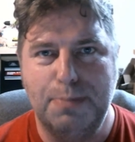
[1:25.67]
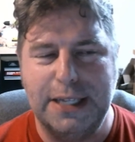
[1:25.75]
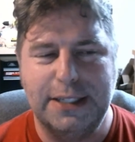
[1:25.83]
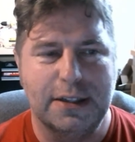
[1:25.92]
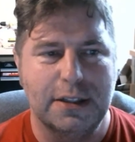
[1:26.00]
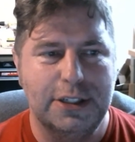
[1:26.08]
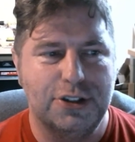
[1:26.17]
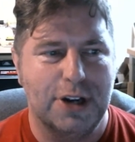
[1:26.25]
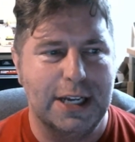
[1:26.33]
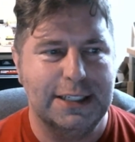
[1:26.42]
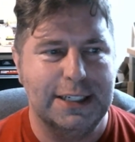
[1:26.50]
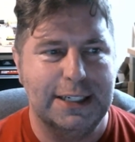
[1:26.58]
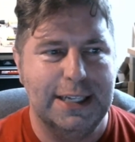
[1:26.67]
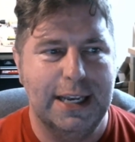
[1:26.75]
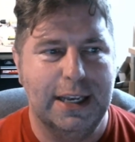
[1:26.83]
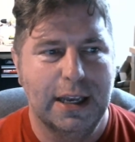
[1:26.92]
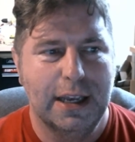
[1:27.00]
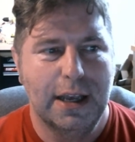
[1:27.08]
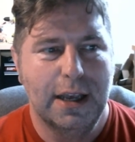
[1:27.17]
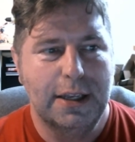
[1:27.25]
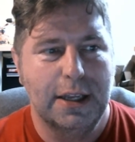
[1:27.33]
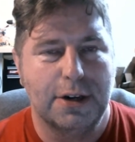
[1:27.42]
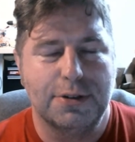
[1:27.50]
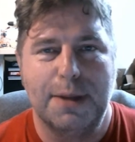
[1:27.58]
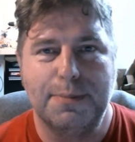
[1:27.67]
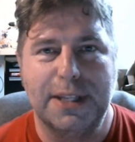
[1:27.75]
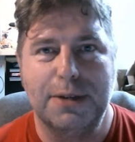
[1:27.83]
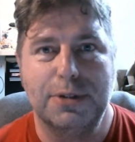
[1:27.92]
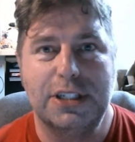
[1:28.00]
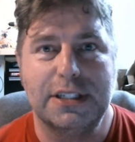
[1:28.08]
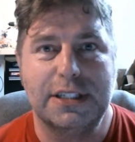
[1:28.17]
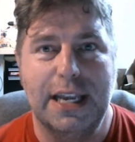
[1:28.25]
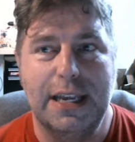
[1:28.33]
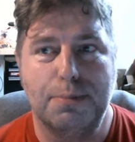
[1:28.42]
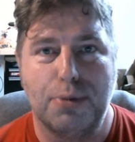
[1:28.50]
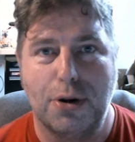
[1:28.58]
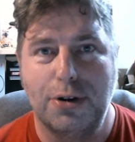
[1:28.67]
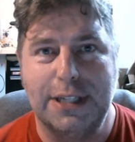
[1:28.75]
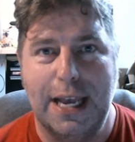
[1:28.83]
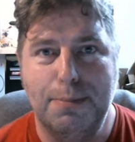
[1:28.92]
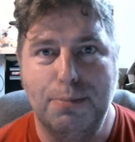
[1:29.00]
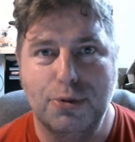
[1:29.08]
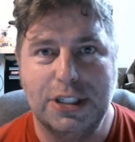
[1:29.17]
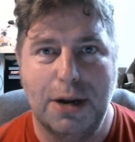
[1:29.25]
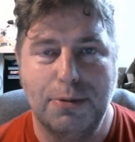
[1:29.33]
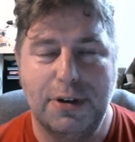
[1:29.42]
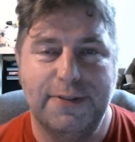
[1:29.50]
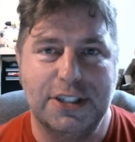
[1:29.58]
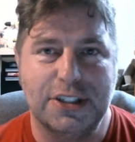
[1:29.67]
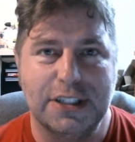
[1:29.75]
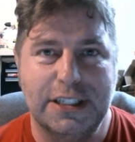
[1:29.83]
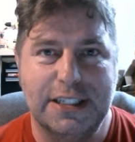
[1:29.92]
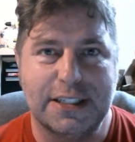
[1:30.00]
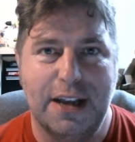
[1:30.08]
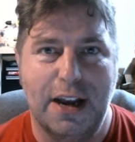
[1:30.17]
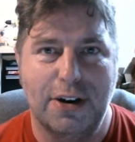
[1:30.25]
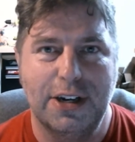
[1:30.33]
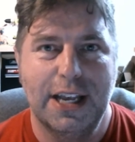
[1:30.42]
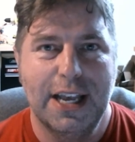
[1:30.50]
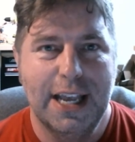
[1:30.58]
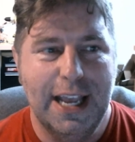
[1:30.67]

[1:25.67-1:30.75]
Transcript: basically tries to take, you know, something which is a prototype, which I would eventually discard,